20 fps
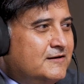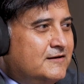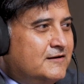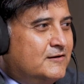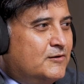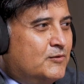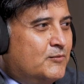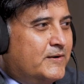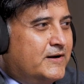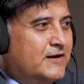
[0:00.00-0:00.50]

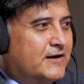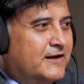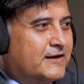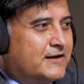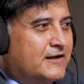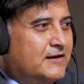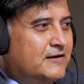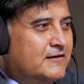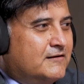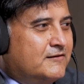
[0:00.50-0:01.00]
where I
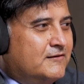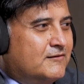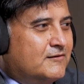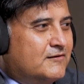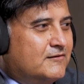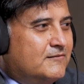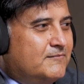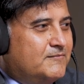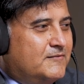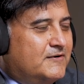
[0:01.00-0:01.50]
can,
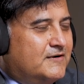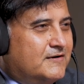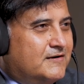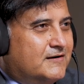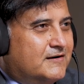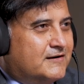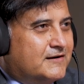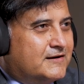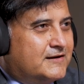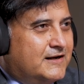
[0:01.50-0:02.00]

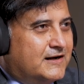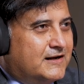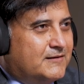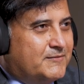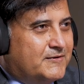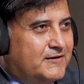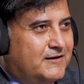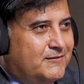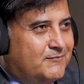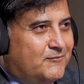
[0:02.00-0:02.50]
get up
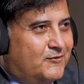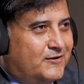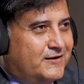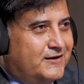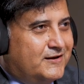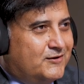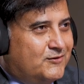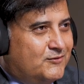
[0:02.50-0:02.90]
early morning,